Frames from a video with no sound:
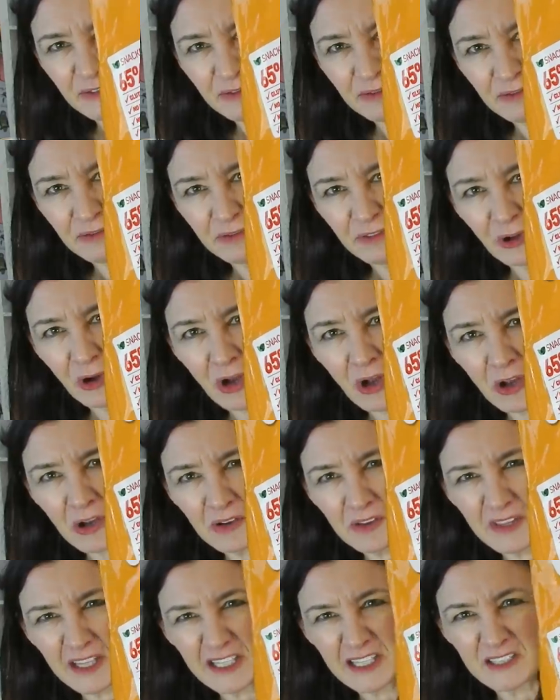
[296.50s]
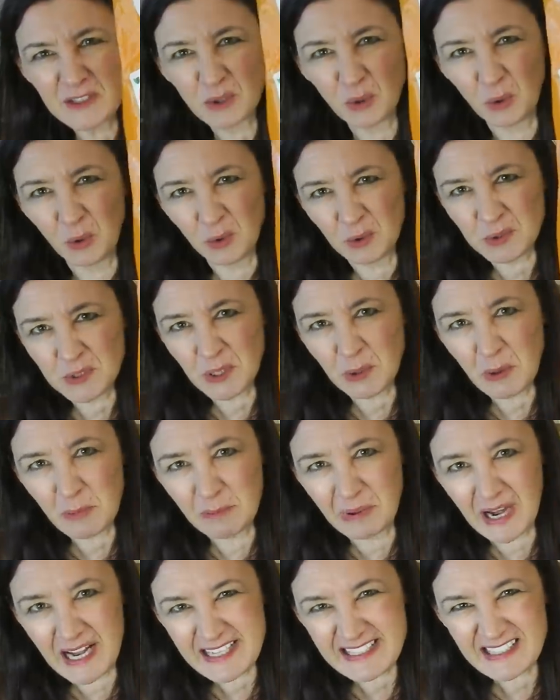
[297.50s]
a frog that is also a
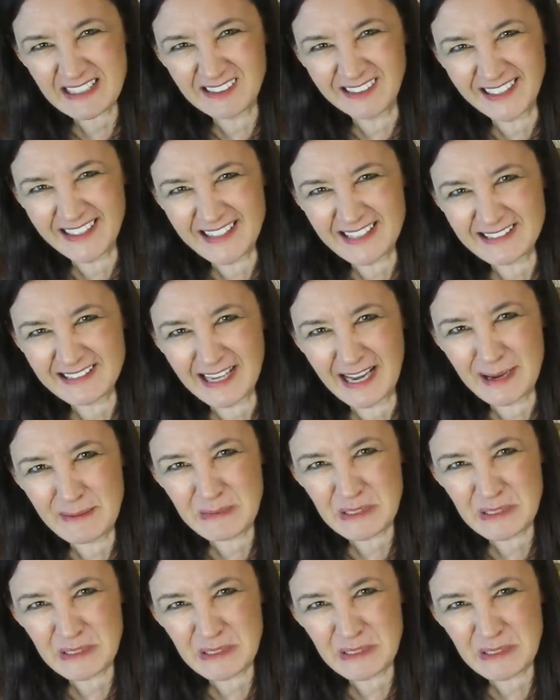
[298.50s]
bicycle at the same